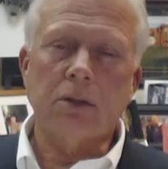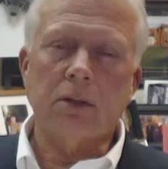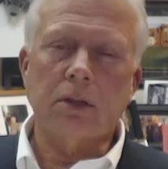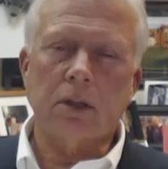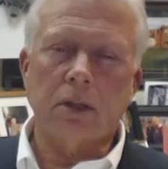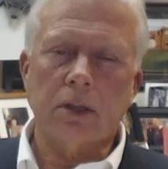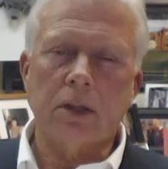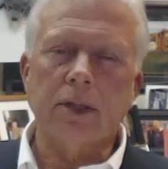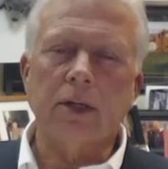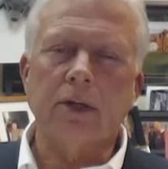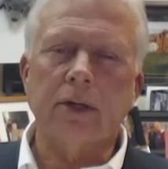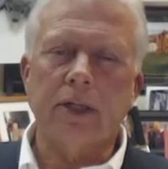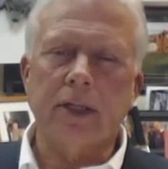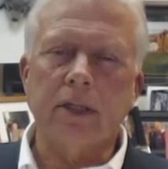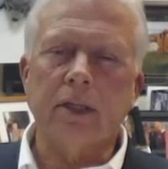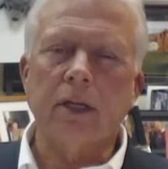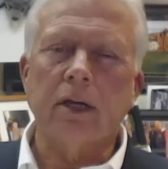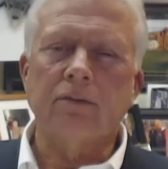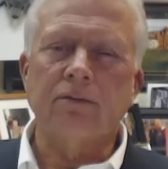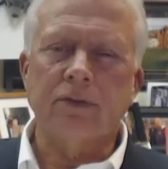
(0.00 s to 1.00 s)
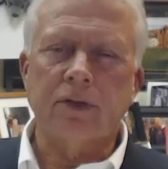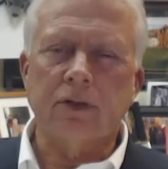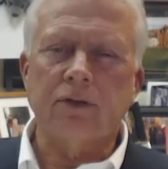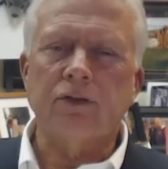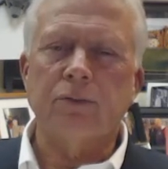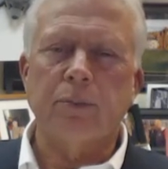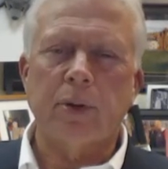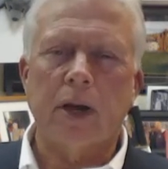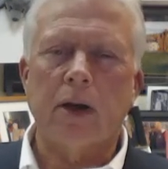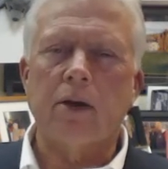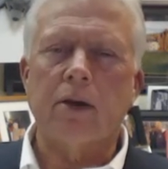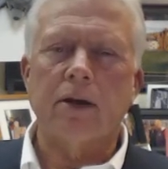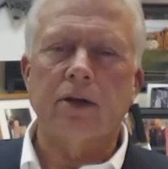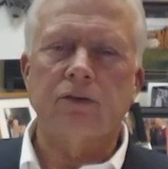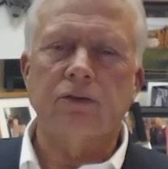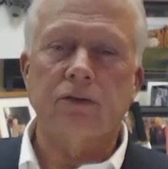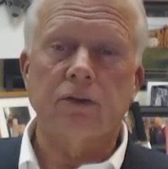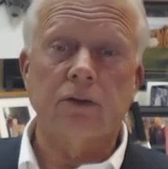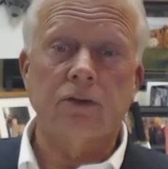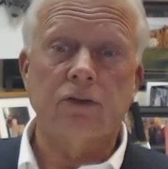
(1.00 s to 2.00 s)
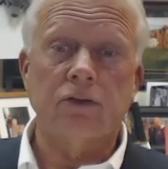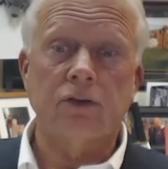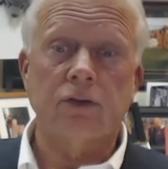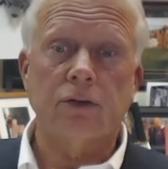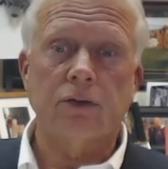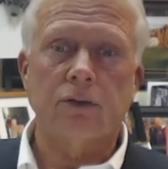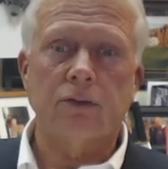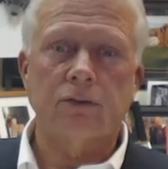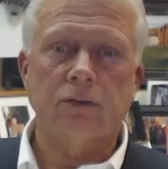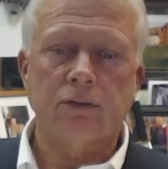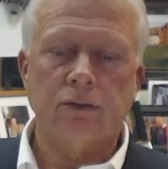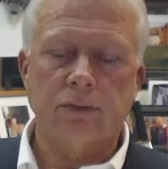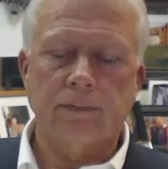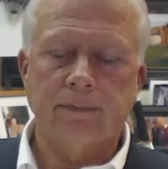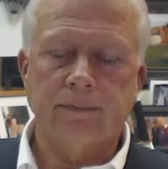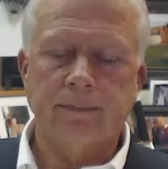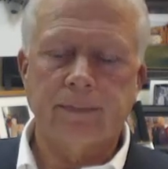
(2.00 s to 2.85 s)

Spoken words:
clear he loved this parish, this church.